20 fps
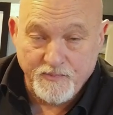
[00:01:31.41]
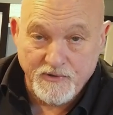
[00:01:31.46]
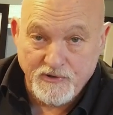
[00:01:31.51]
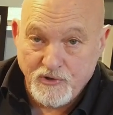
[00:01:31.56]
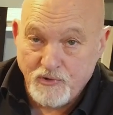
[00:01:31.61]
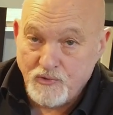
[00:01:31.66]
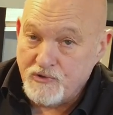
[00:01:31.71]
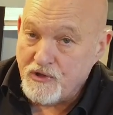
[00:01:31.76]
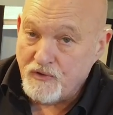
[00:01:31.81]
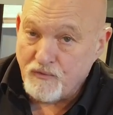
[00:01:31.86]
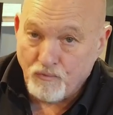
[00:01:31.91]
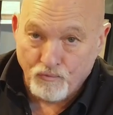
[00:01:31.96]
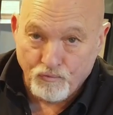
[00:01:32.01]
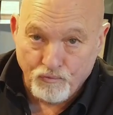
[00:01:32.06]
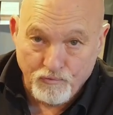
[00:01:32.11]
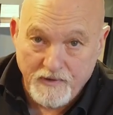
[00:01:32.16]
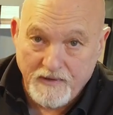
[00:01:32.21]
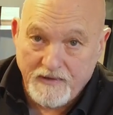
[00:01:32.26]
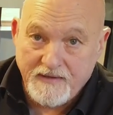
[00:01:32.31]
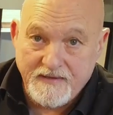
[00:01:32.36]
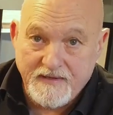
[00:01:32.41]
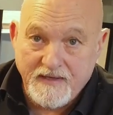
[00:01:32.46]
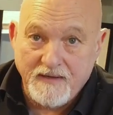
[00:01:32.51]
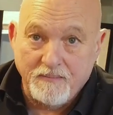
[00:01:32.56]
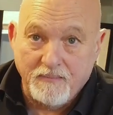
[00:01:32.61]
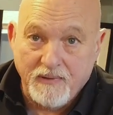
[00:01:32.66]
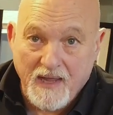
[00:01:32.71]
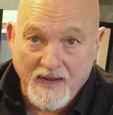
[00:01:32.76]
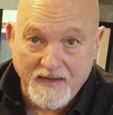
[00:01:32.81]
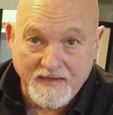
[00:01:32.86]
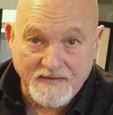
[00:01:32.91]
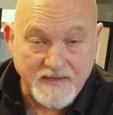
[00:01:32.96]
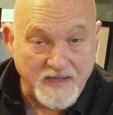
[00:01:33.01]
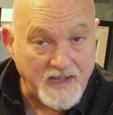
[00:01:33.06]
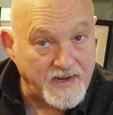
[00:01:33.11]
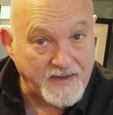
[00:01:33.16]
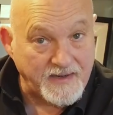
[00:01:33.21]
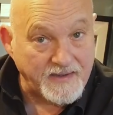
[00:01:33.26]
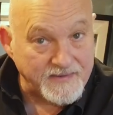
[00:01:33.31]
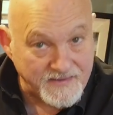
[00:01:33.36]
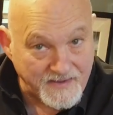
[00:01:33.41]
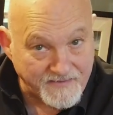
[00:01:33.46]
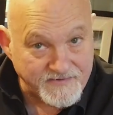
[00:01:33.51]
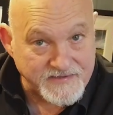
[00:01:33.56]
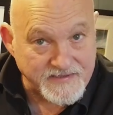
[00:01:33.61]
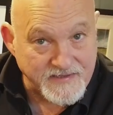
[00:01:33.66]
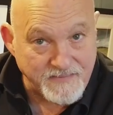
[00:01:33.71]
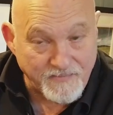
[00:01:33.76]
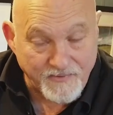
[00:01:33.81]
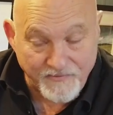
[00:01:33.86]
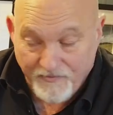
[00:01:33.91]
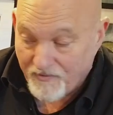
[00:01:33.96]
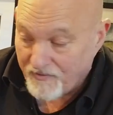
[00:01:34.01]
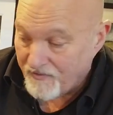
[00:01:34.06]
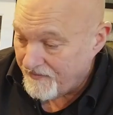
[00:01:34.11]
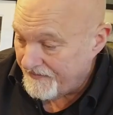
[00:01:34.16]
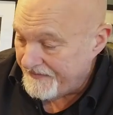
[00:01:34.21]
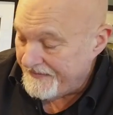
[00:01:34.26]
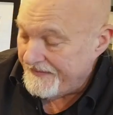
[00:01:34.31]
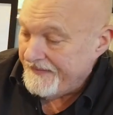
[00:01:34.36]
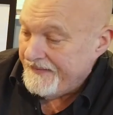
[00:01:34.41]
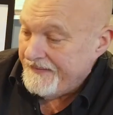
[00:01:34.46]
producing really deep blacks like never seen before.